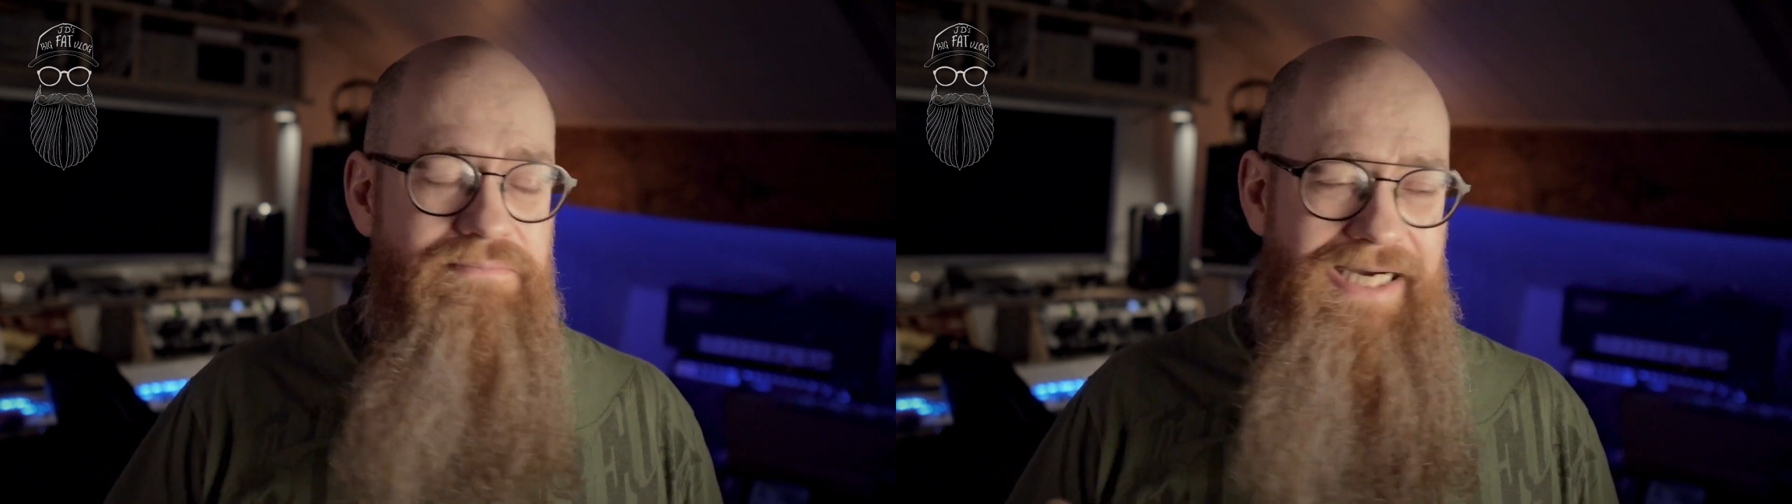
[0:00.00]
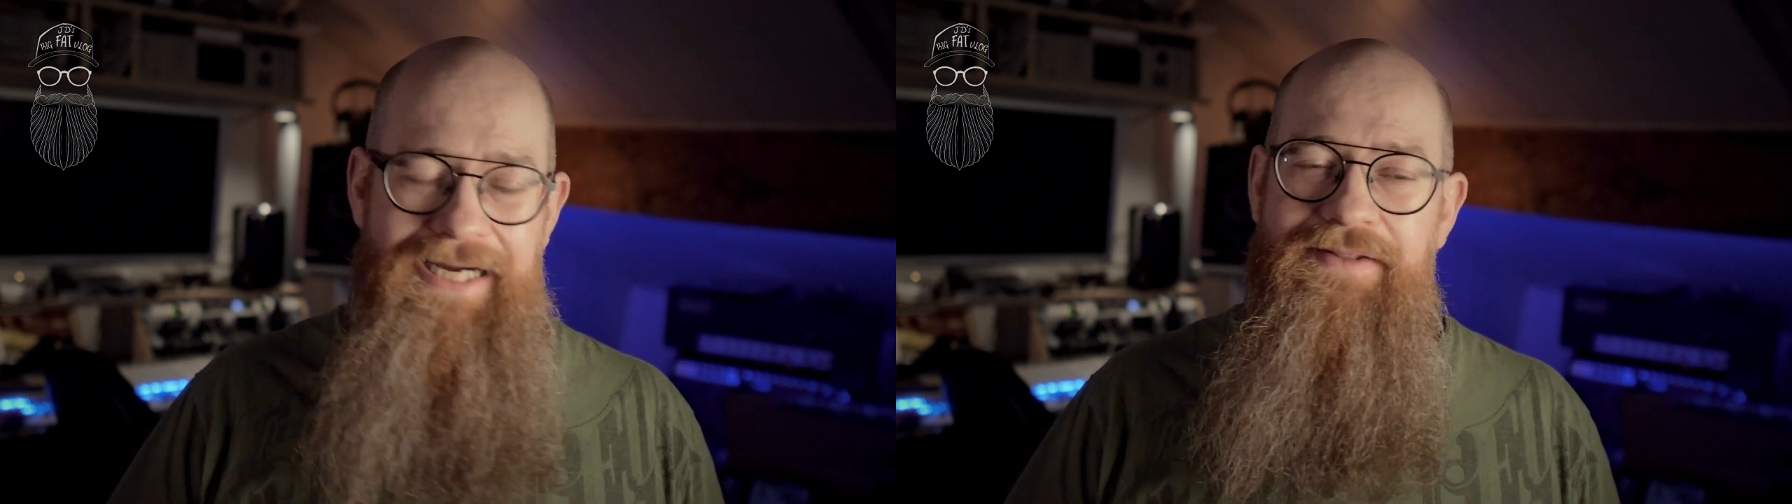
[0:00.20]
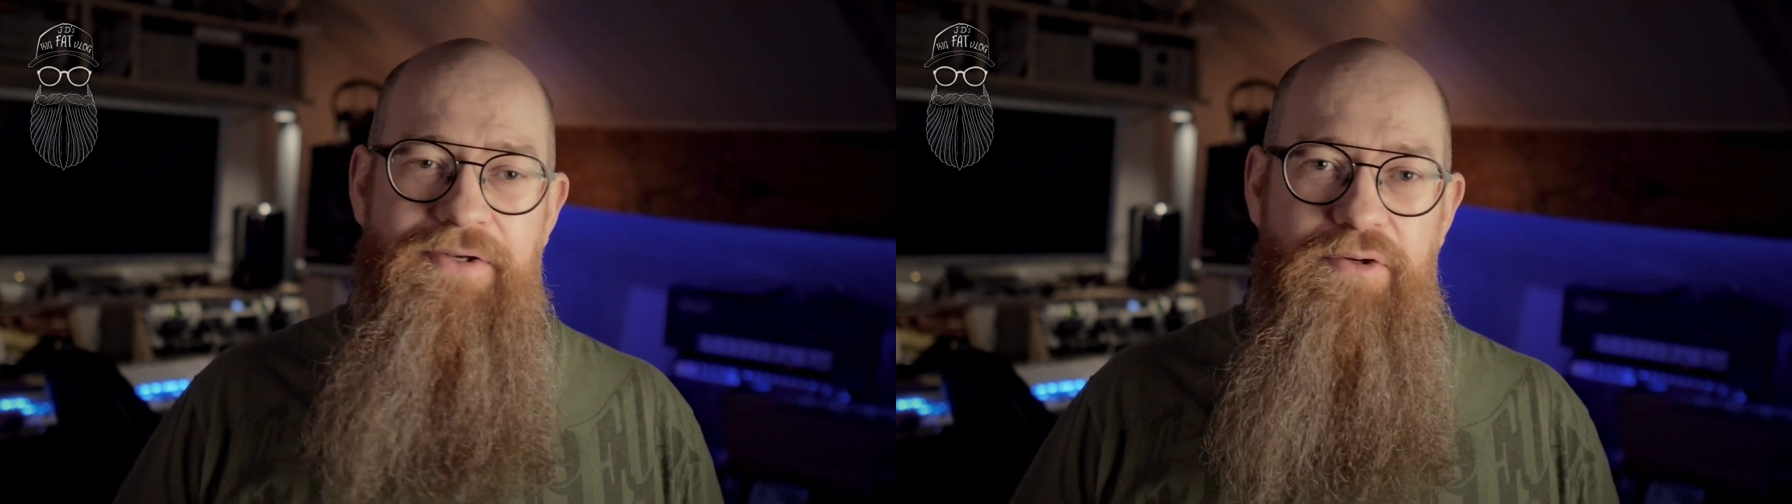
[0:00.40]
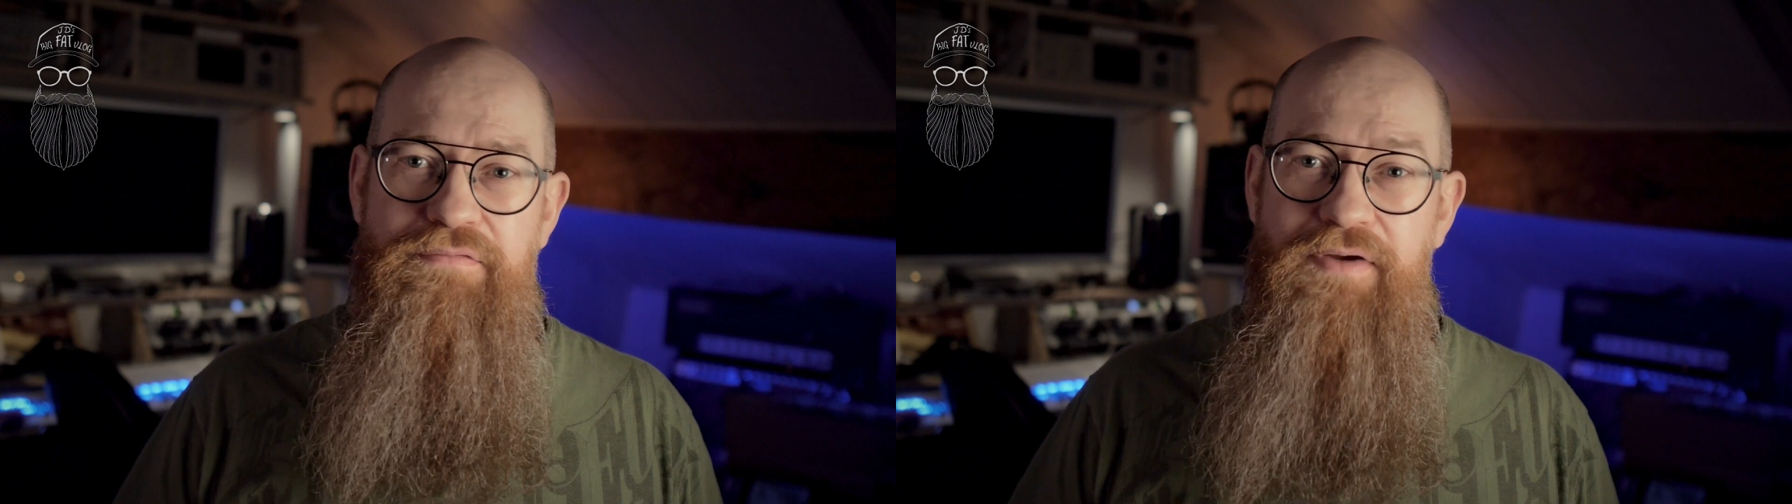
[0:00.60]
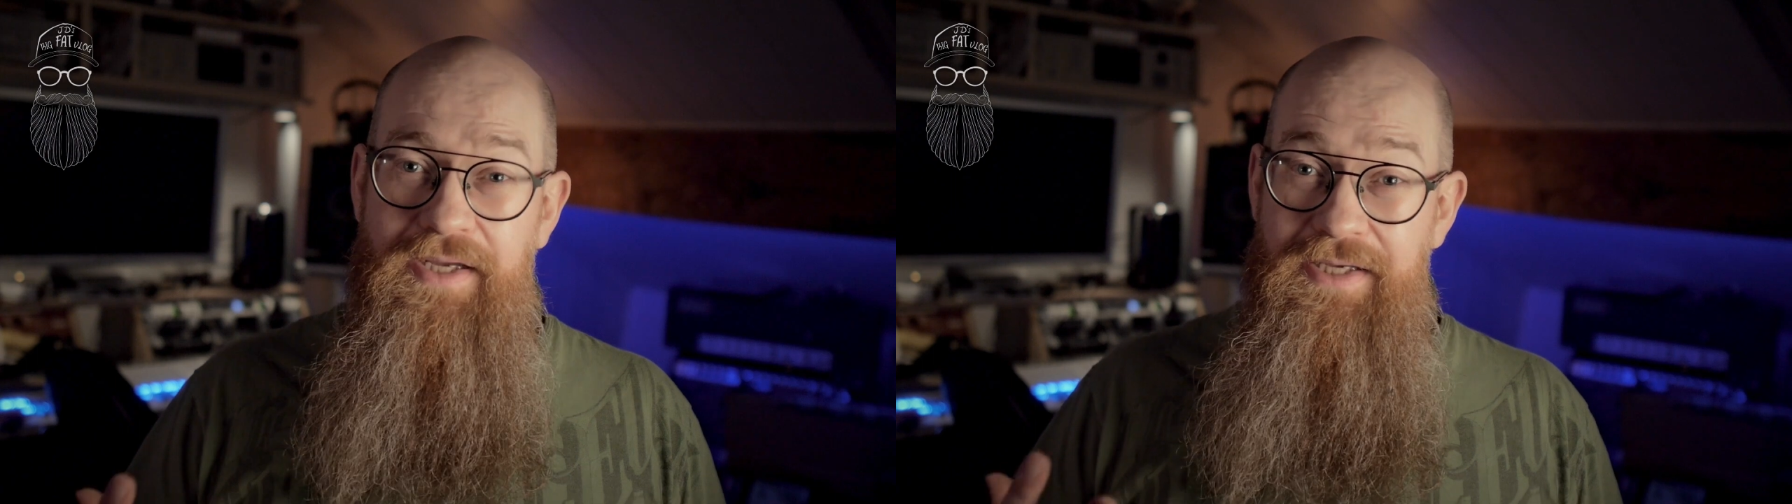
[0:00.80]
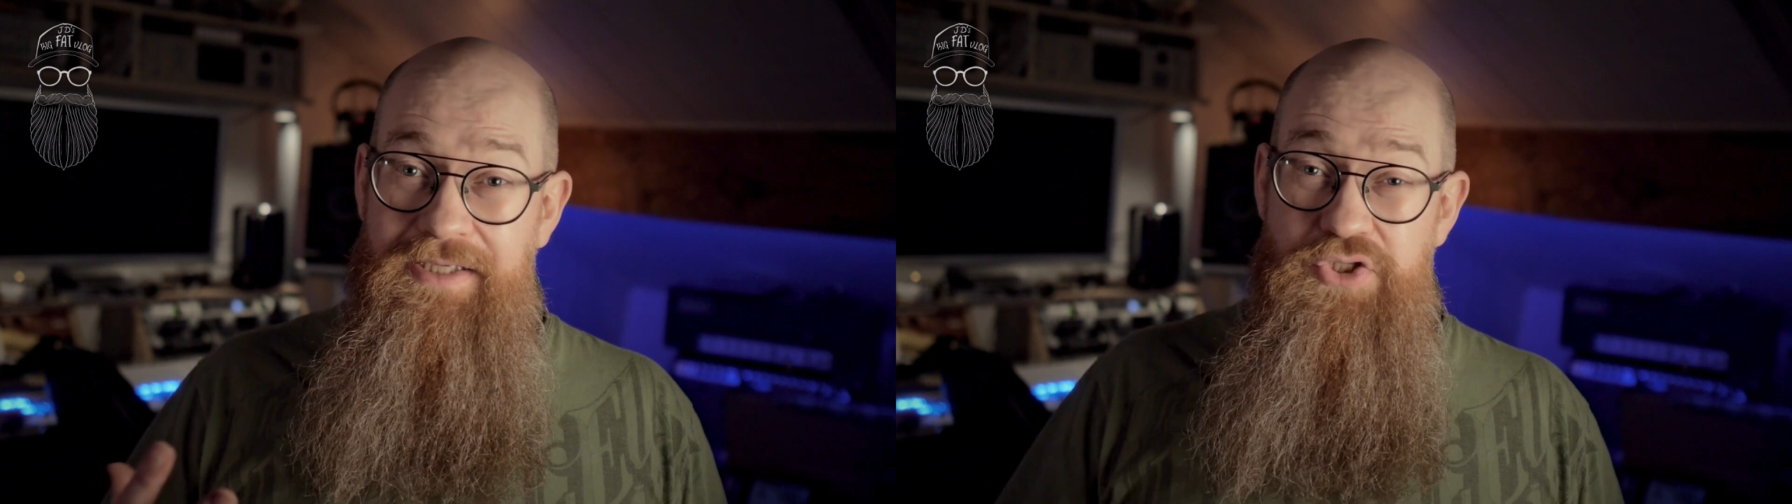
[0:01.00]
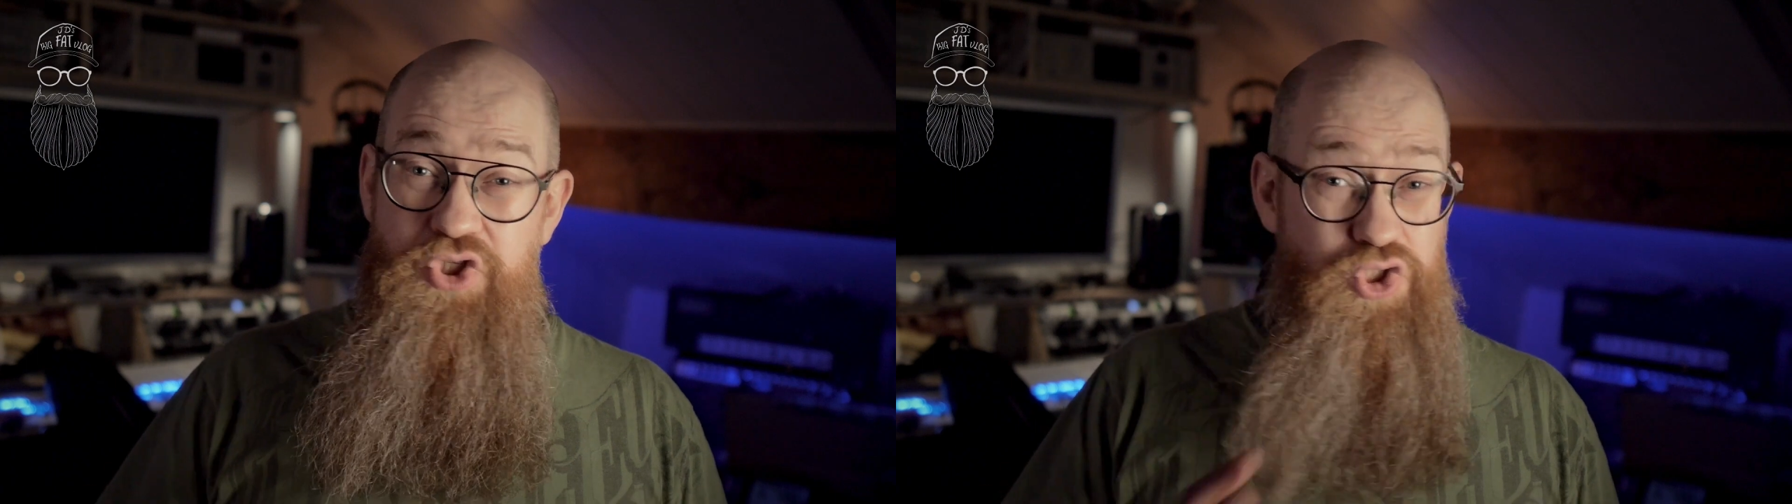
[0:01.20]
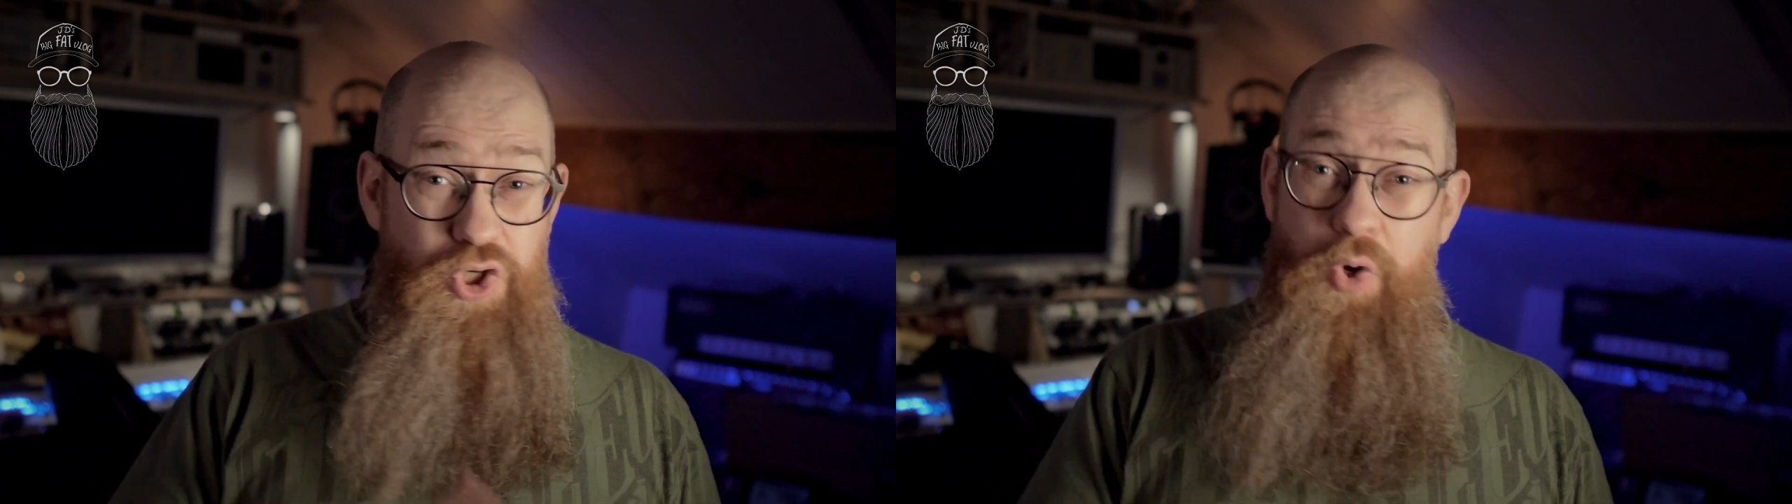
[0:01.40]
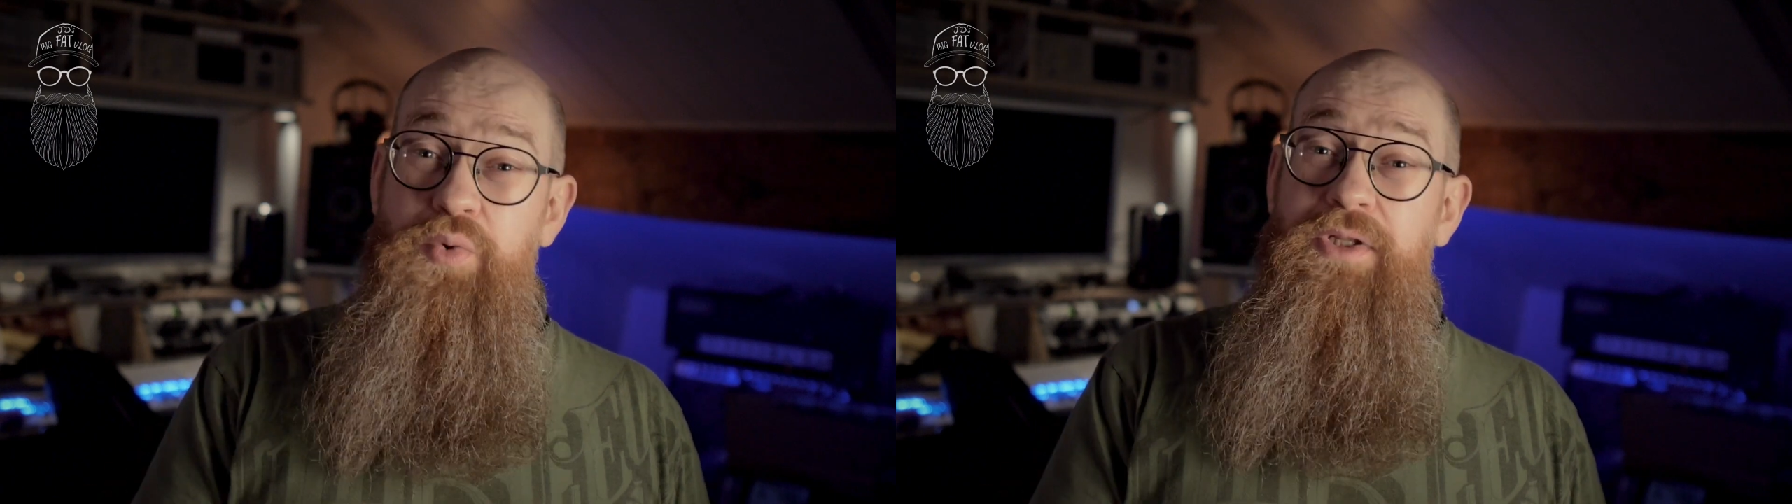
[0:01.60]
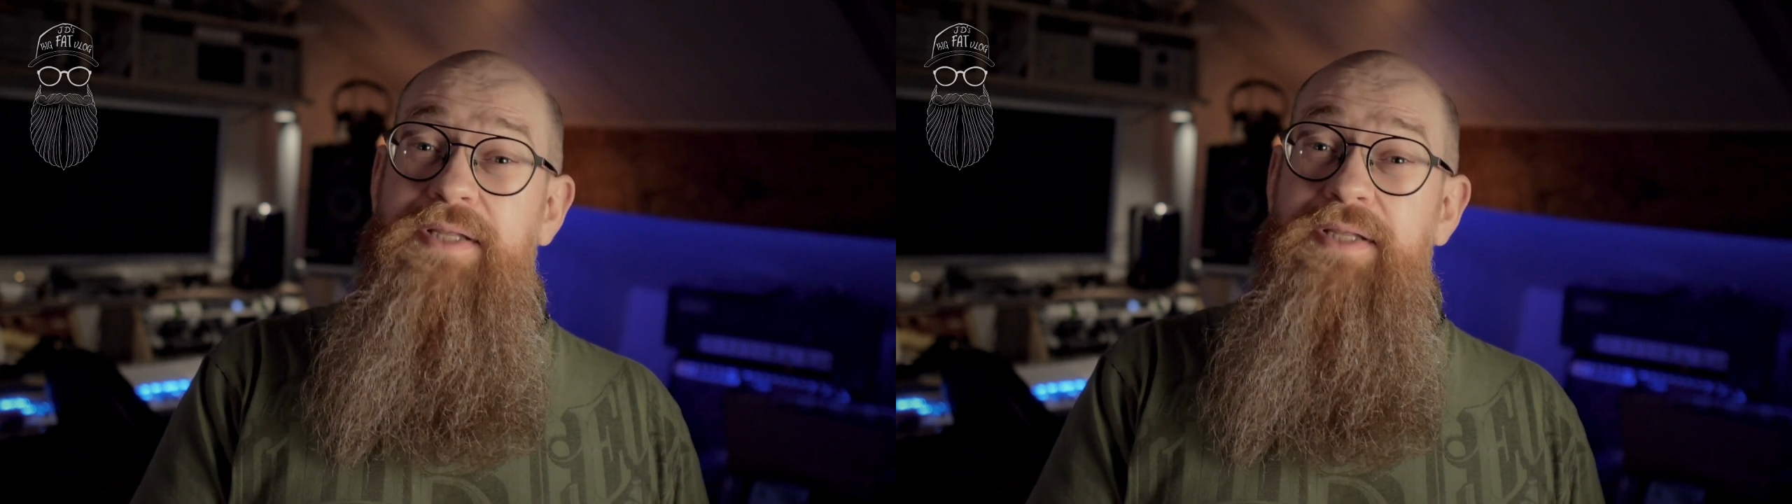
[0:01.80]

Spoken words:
highly enough. It's totally